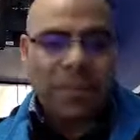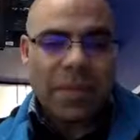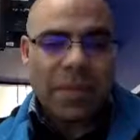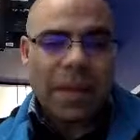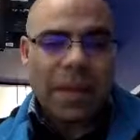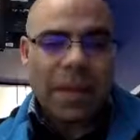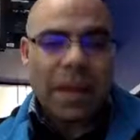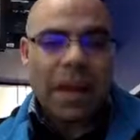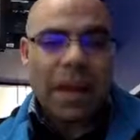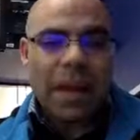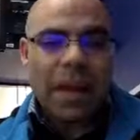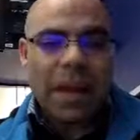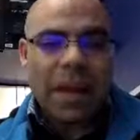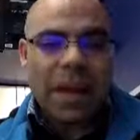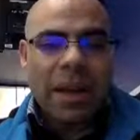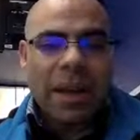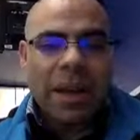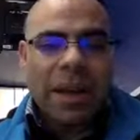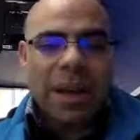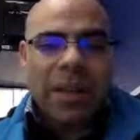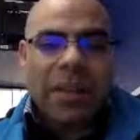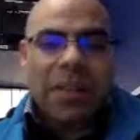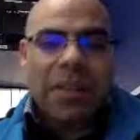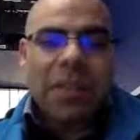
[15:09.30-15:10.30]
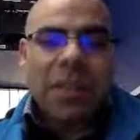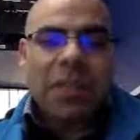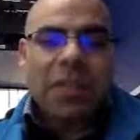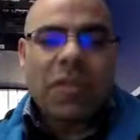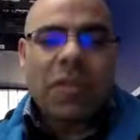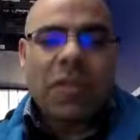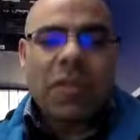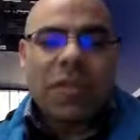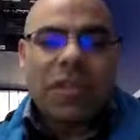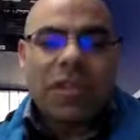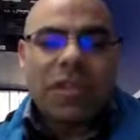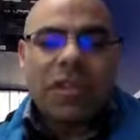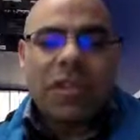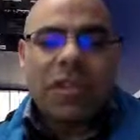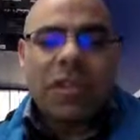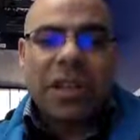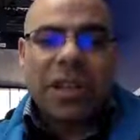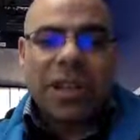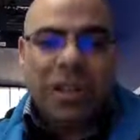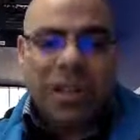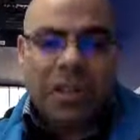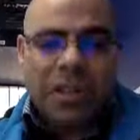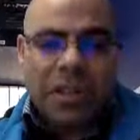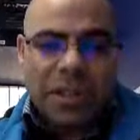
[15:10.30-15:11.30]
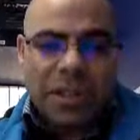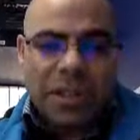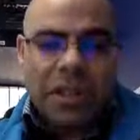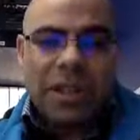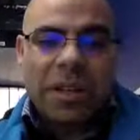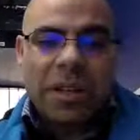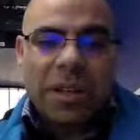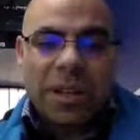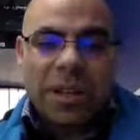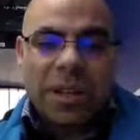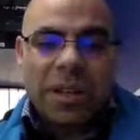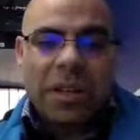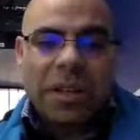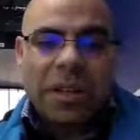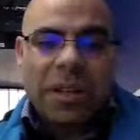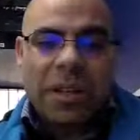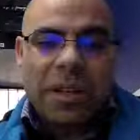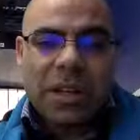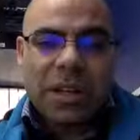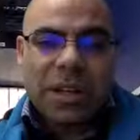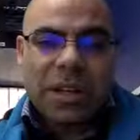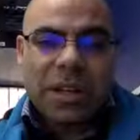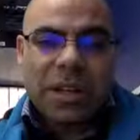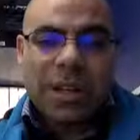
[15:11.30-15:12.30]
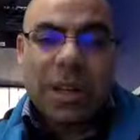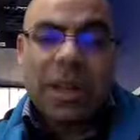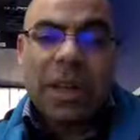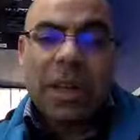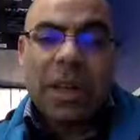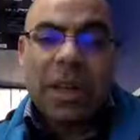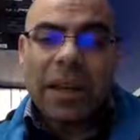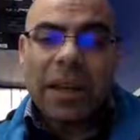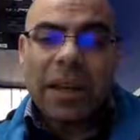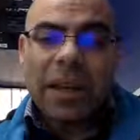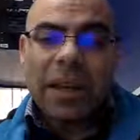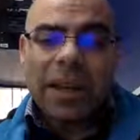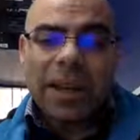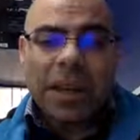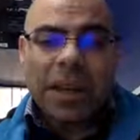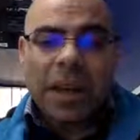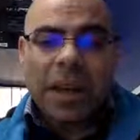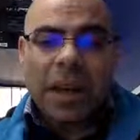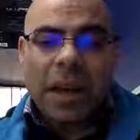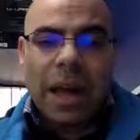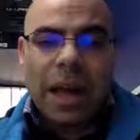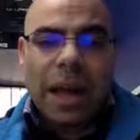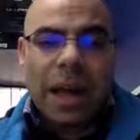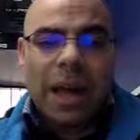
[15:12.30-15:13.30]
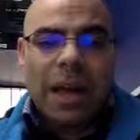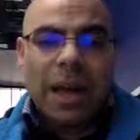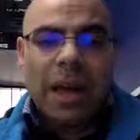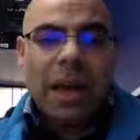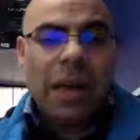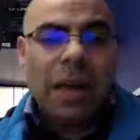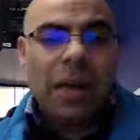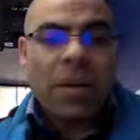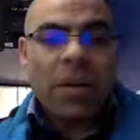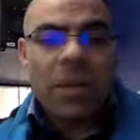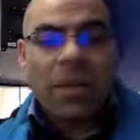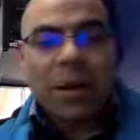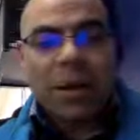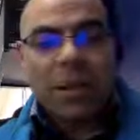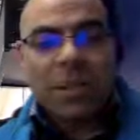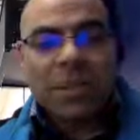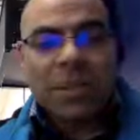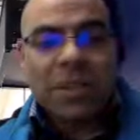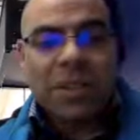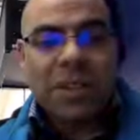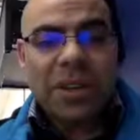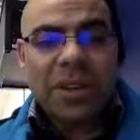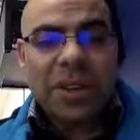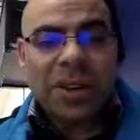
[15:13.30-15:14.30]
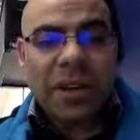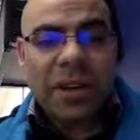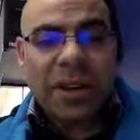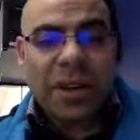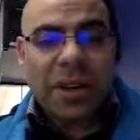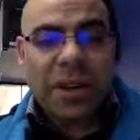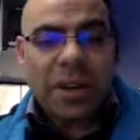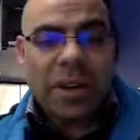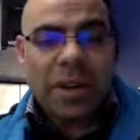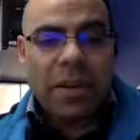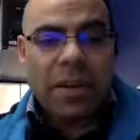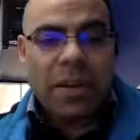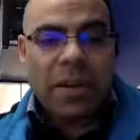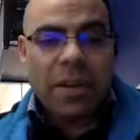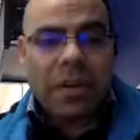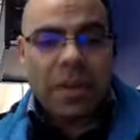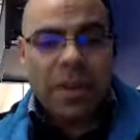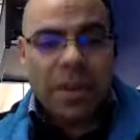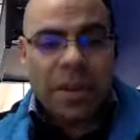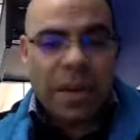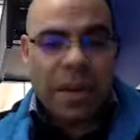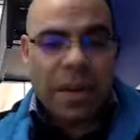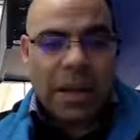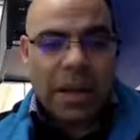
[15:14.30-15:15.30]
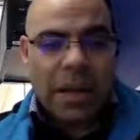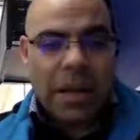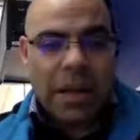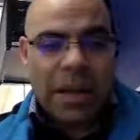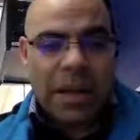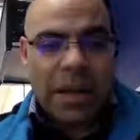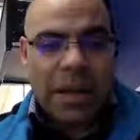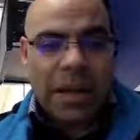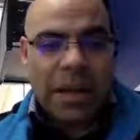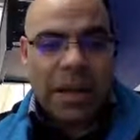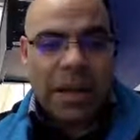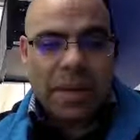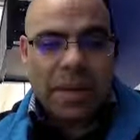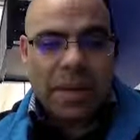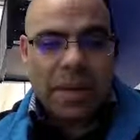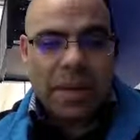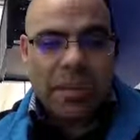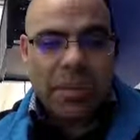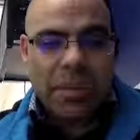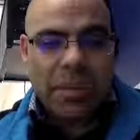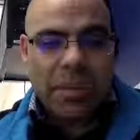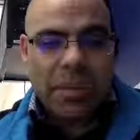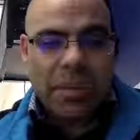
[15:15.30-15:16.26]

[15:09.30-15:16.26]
Okay, so I've gone G, G, G, B, and now I'm just going to go